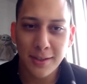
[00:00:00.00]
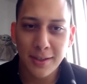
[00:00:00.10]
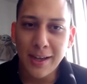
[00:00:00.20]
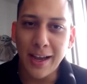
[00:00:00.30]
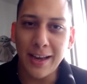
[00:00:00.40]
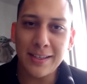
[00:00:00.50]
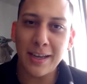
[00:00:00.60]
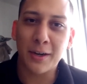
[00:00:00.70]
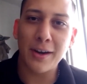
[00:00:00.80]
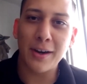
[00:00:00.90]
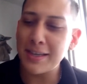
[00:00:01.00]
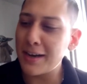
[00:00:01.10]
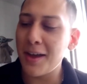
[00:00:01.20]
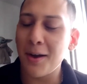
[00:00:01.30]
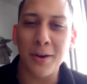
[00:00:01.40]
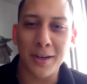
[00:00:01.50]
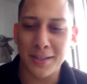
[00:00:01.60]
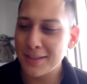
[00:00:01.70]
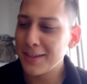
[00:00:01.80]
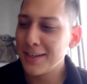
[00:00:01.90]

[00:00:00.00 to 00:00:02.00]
And it's kind of crazy how that works,